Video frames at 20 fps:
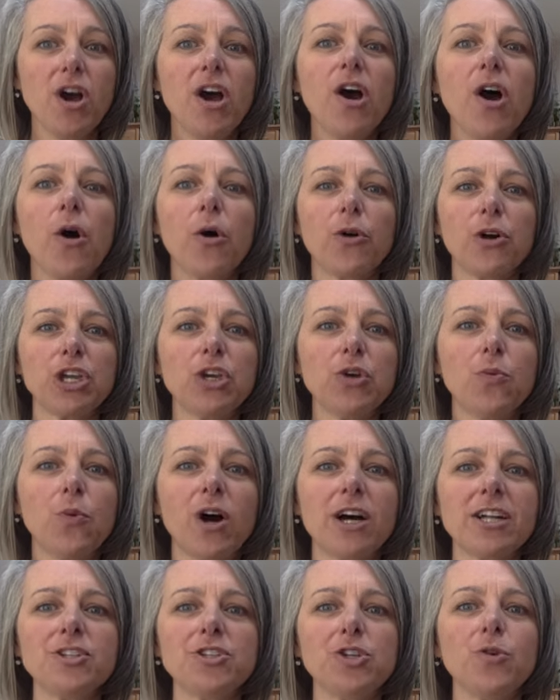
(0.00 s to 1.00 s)
or you
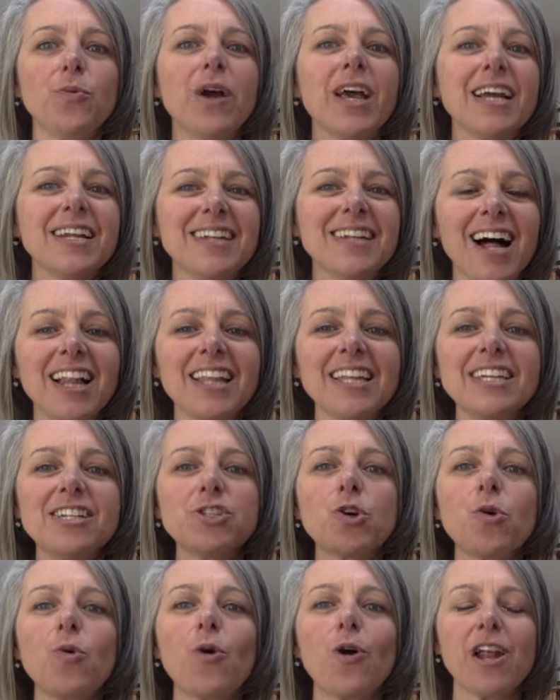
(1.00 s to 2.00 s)
want to acknowledge
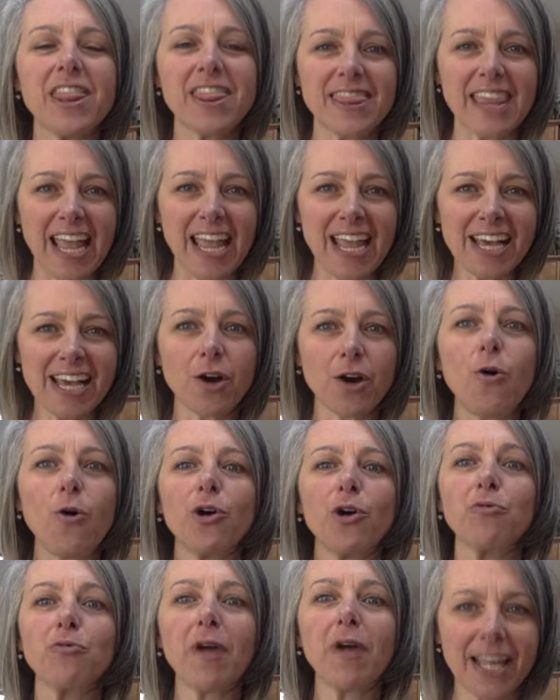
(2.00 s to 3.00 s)
or thank or
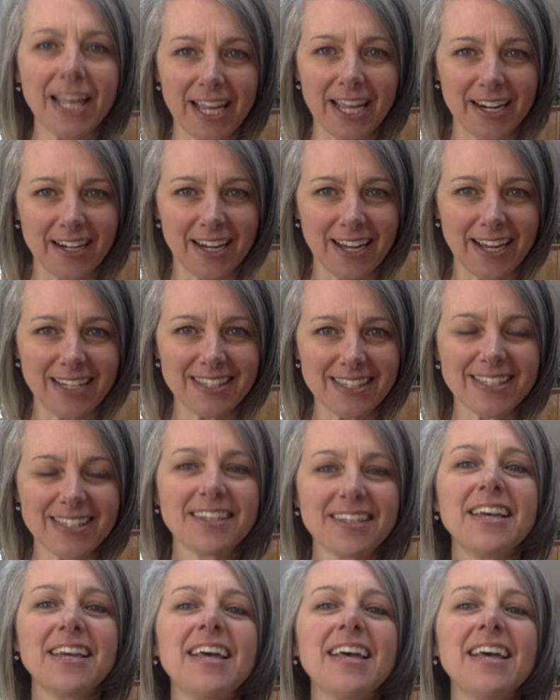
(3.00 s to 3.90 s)
recognize.